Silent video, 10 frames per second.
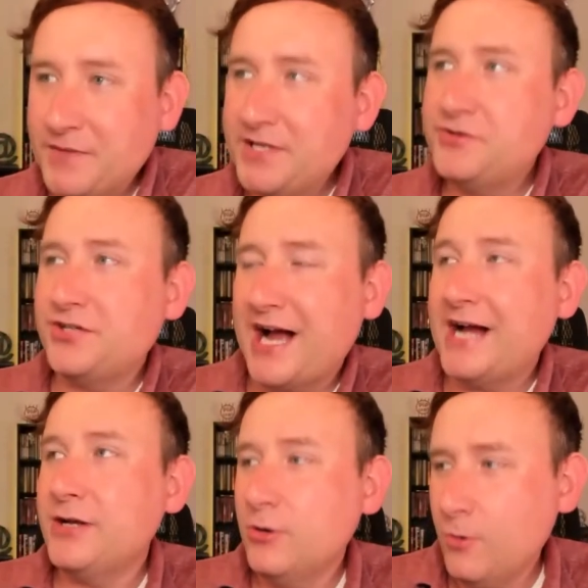Interesting.
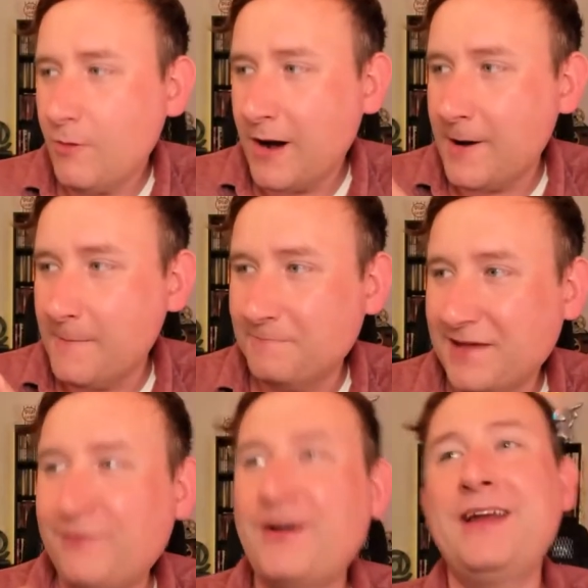I know
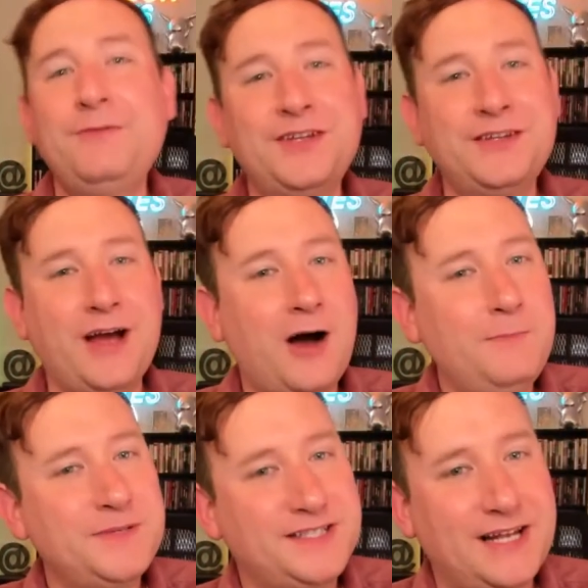I've kind of done the
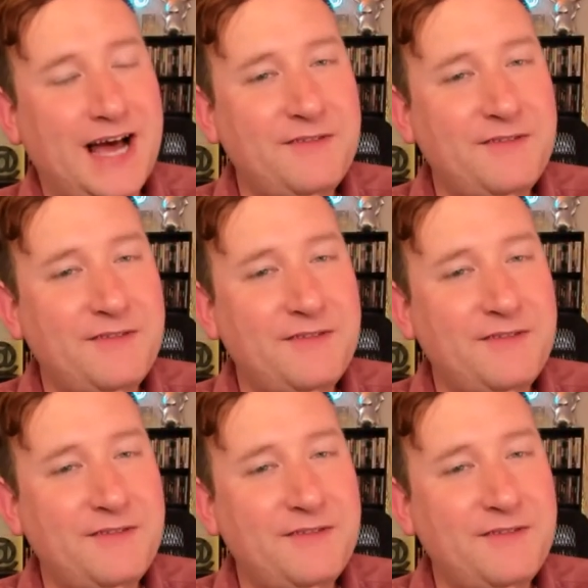opposite.